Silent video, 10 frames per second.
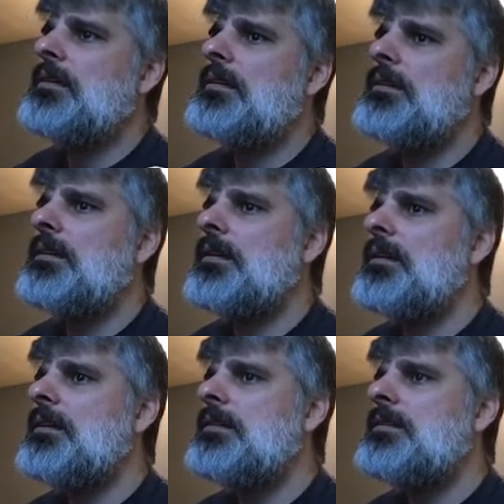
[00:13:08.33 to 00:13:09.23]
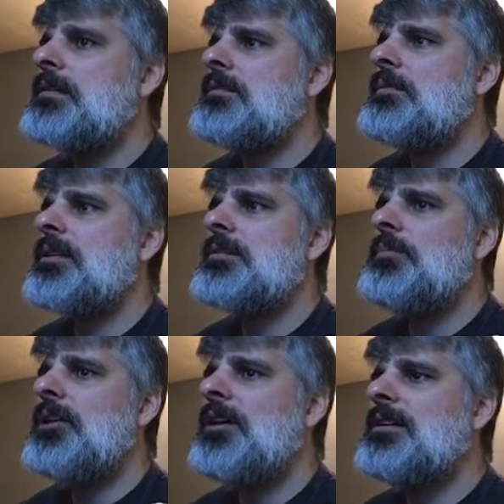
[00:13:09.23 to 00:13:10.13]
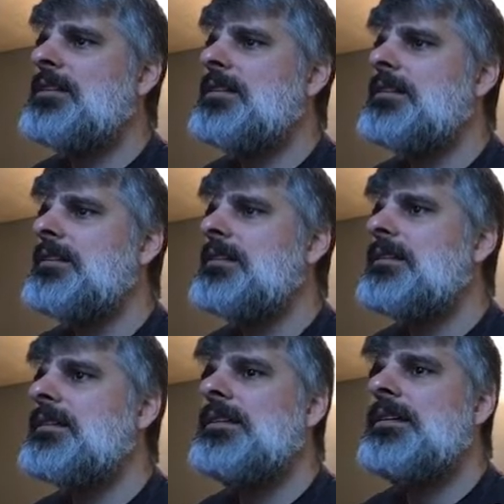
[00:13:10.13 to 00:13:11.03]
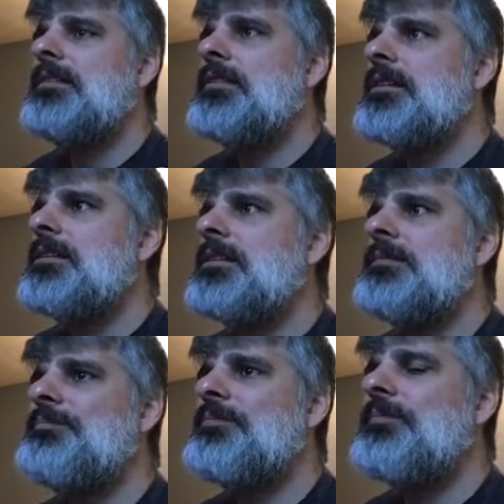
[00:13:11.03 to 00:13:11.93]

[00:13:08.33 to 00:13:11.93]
Oh, good. At least 6-1 is blocked. Yeah, there it is.